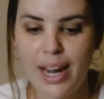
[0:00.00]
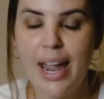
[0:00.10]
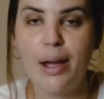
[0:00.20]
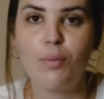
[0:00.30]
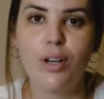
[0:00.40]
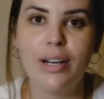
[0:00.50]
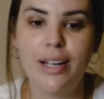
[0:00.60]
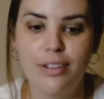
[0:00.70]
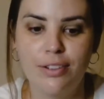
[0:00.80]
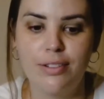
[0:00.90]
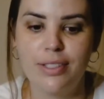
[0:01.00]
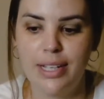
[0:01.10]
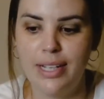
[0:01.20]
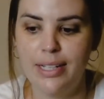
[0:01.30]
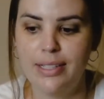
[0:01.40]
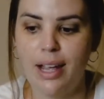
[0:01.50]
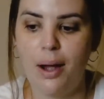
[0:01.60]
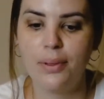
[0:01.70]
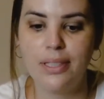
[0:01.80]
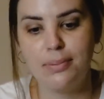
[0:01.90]
And what I use is, I
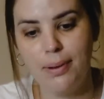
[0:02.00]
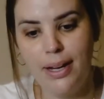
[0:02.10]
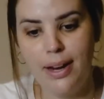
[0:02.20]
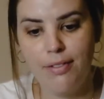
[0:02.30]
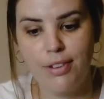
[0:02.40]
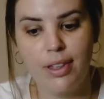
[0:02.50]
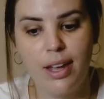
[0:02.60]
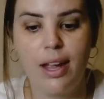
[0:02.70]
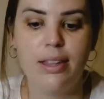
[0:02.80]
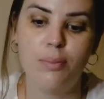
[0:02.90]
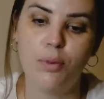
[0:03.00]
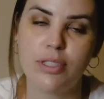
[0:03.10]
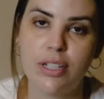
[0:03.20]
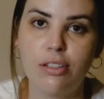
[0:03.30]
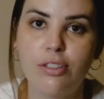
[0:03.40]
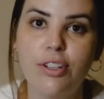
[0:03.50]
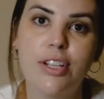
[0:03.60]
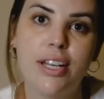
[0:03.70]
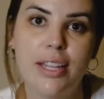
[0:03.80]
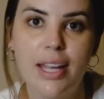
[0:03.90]
will explain everything and then what's
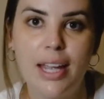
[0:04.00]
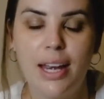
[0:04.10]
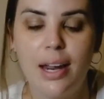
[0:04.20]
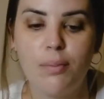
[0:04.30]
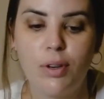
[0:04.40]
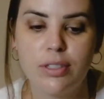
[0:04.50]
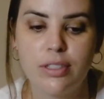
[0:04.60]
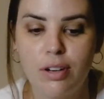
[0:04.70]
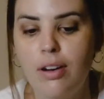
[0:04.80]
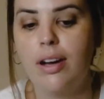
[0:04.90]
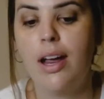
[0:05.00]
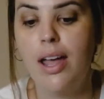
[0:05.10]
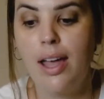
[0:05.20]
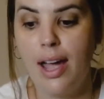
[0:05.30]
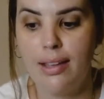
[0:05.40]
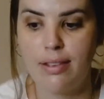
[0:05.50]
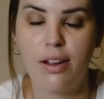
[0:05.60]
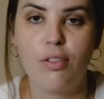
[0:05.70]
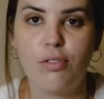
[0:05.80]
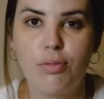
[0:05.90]
included in the kit and what's not as I
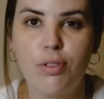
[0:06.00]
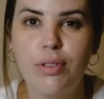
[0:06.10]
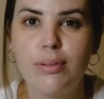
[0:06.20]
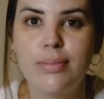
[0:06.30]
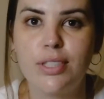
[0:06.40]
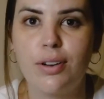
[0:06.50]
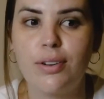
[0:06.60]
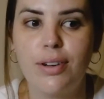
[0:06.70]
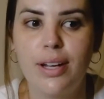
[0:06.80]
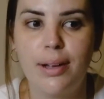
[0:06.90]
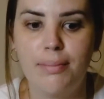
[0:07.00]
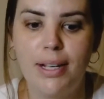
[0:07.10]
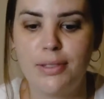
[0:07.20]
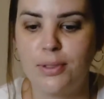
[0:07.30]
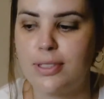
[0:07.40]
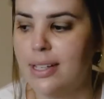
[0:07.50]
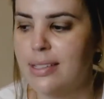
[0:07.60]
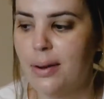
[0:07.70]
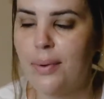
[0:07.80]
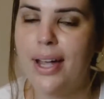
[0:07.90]
go through them, so it makes more sense
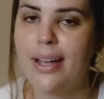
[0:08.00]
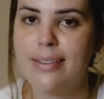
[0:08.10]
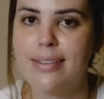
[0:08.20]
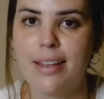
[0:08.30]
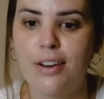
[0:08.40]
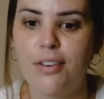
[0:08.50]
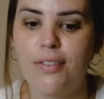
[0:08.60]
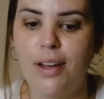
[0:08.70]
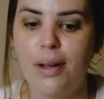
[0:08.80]
that way instead of